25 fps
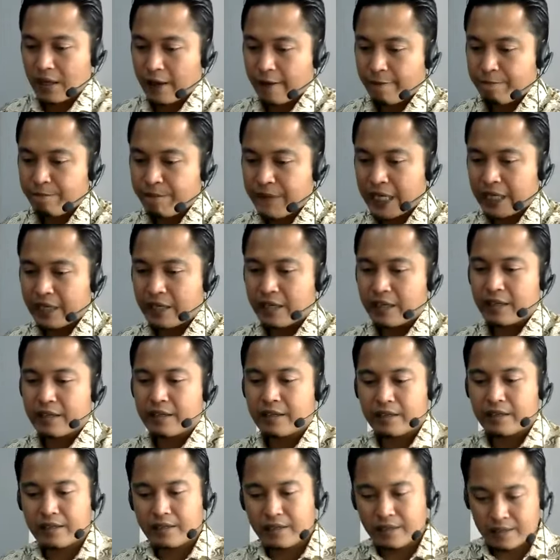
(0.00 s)
I'm making
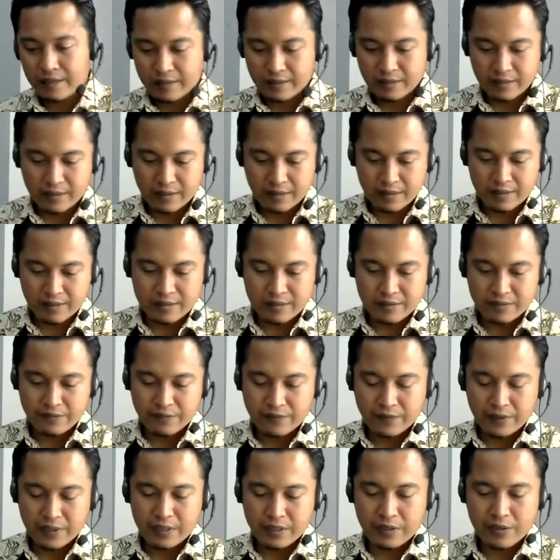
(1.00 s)
this
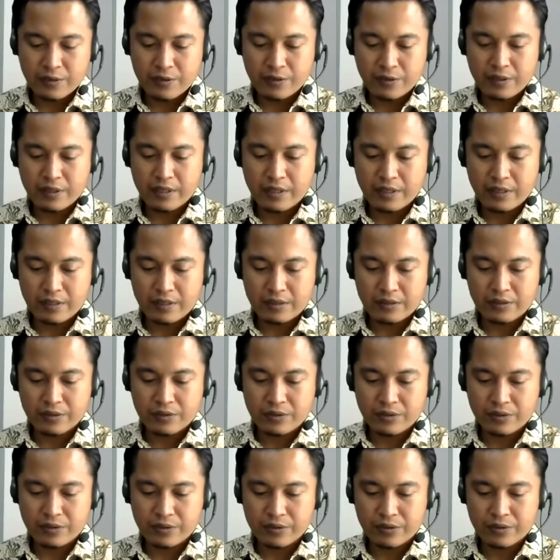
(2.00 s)
video here
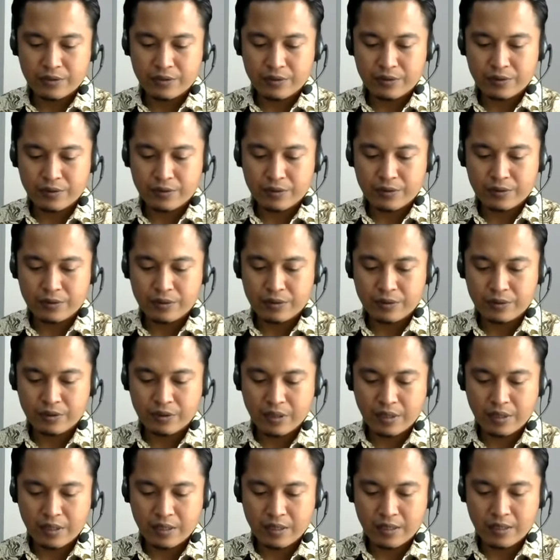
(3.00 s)
to
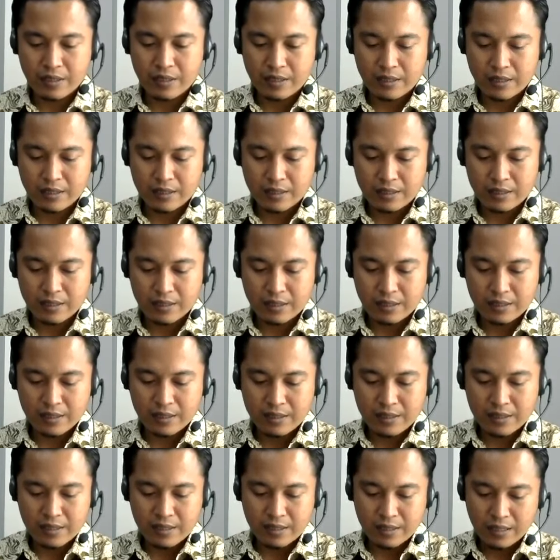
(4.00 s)
uh,
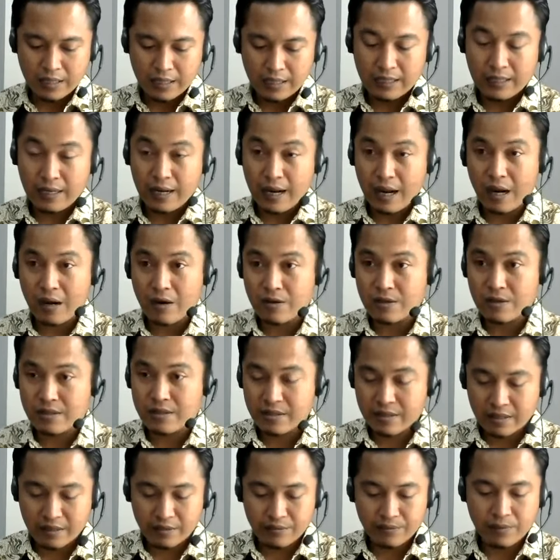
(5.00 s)
announce
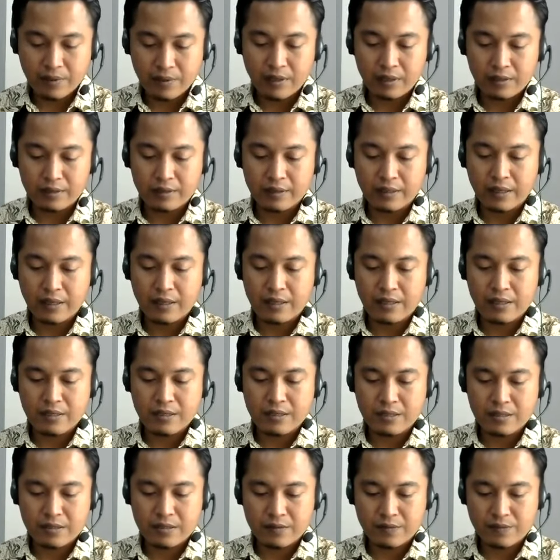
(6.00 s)
several
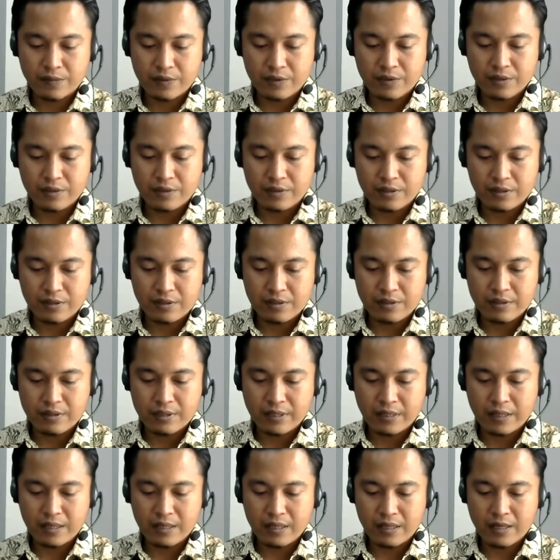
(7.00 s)
things for those
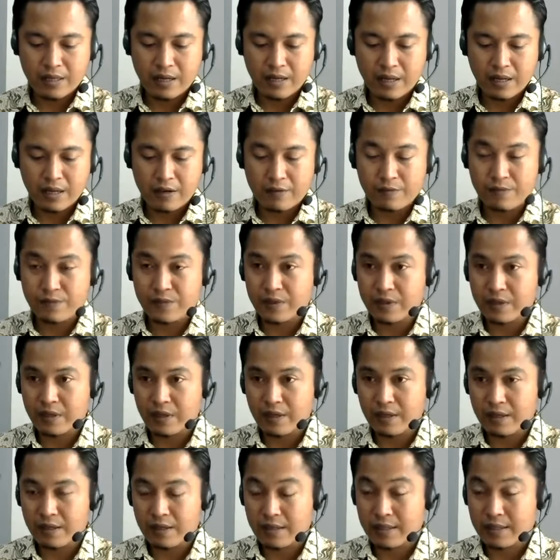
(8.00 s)
that gonna have
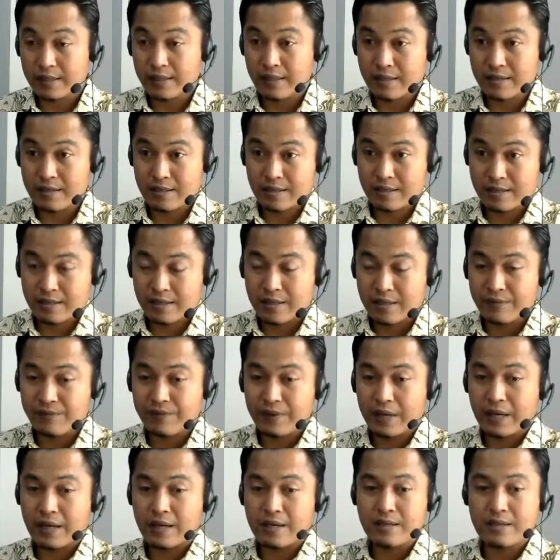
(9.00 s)
their thesis
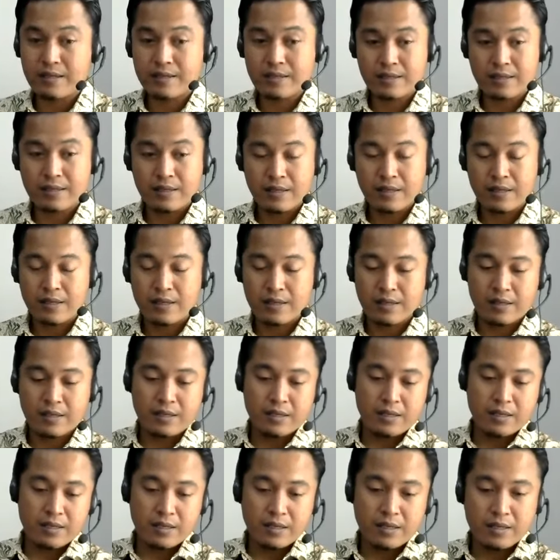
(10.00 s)
defense
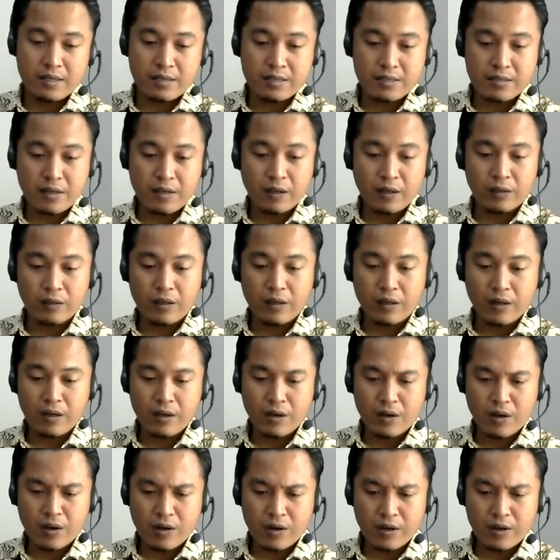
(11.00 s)
Inshallah
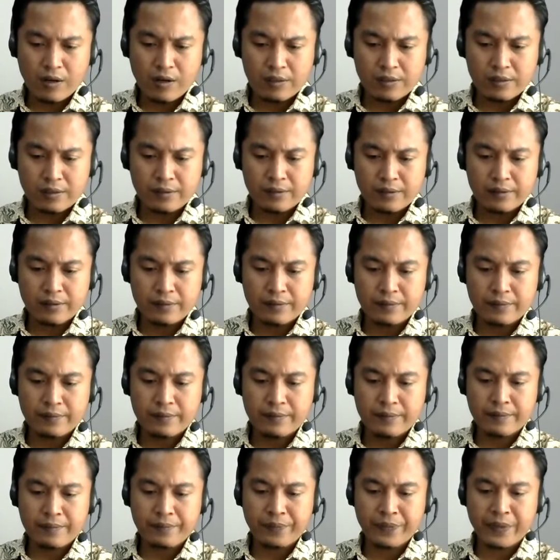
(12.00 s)
on
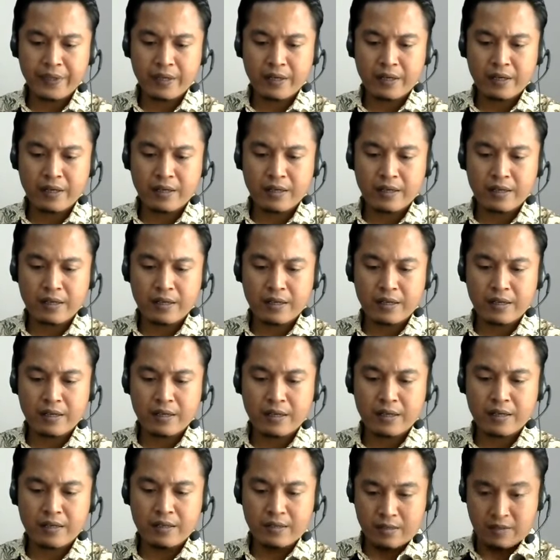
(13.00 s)

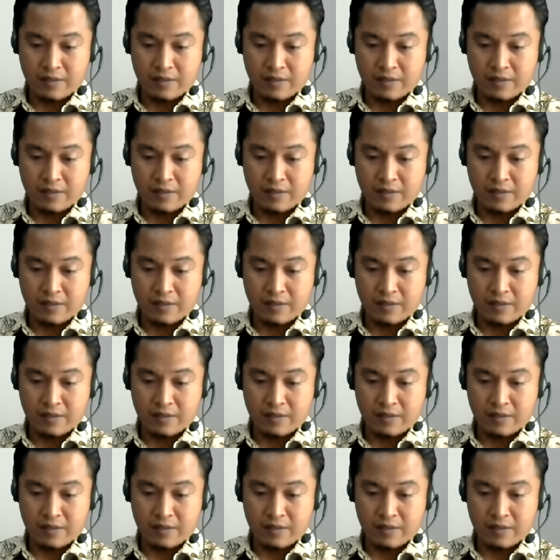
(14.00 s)
uh,